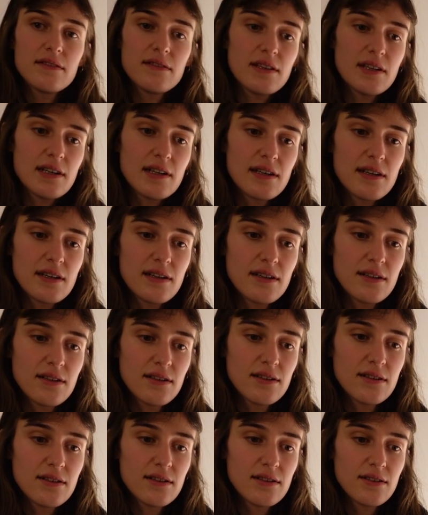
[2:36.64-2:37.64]
There,
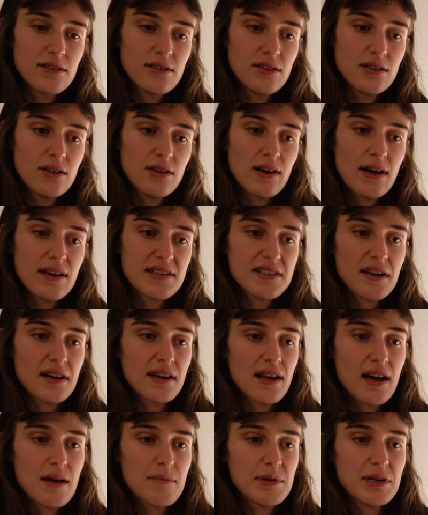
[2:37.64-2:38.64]
you know, I
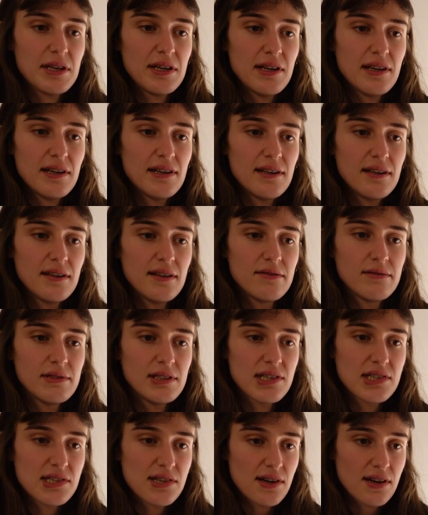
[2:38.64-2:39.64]
started up here
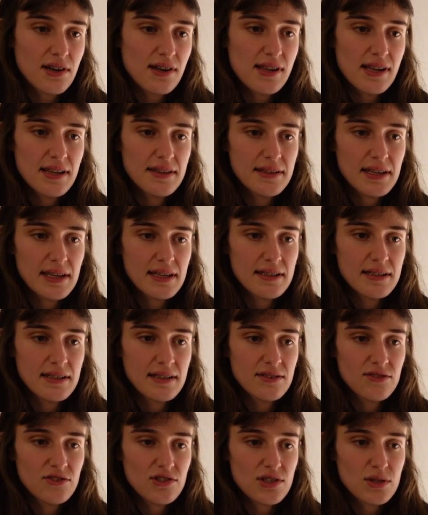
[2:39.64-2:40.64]
with a circle and
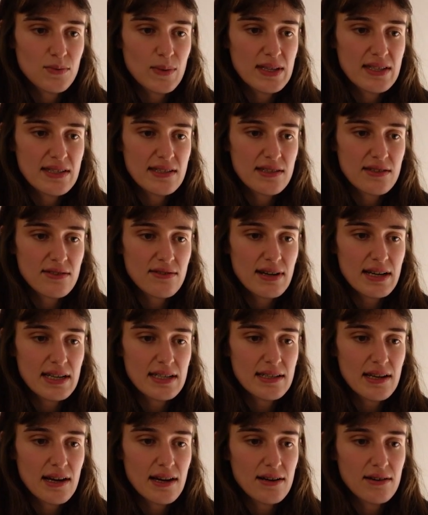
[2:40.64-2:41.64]
then just went
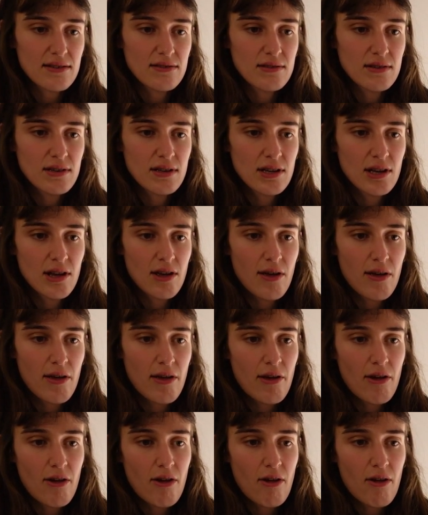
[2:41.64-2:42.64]
straight down.
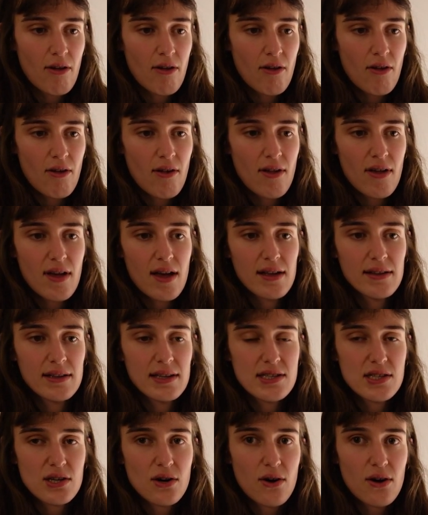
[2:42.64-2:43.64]
And
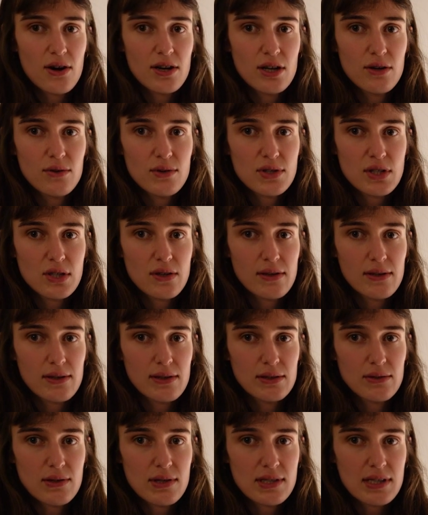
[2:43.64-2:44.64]
it's hollow, so I'm
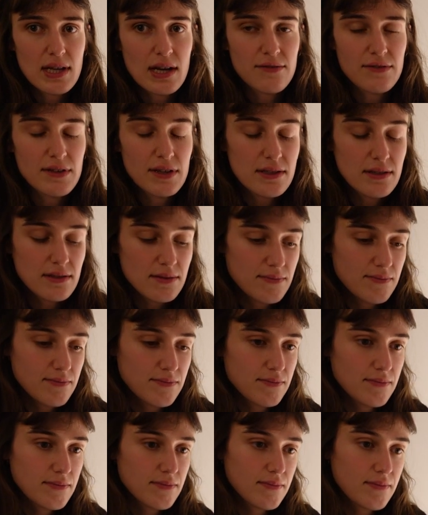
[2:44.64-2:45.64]
going to stuff it.
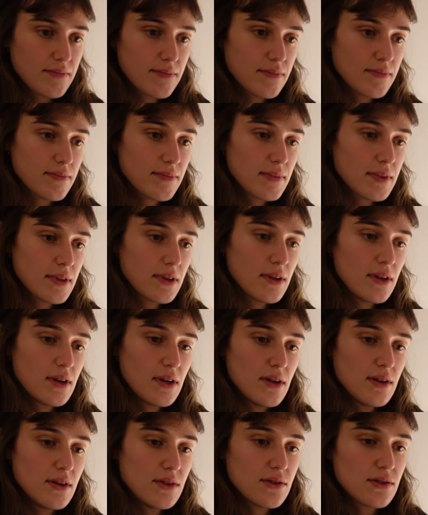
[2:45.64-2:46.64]

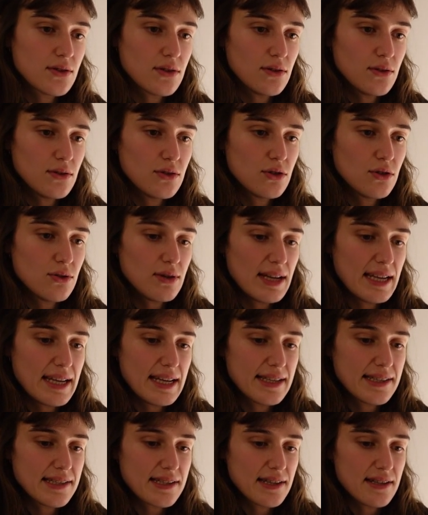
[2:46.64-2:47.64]
So two
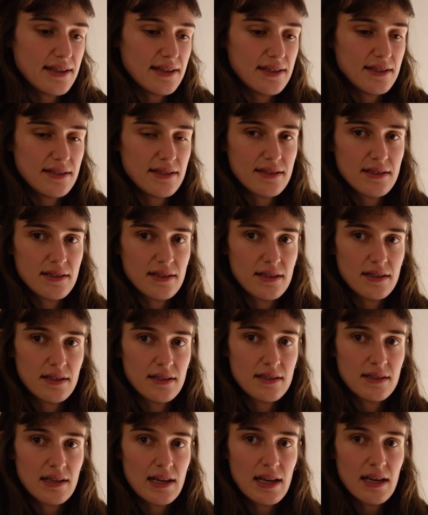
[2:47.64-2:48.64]
legs and a
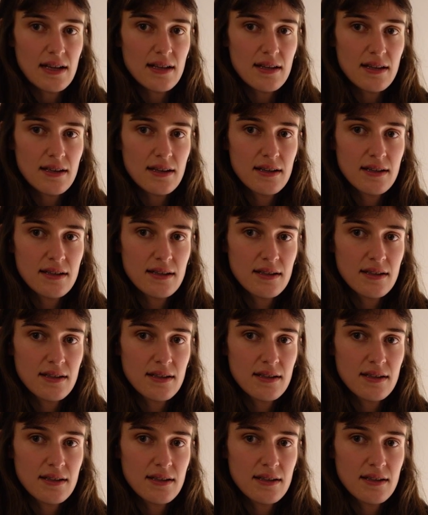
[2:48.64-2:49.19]
tail.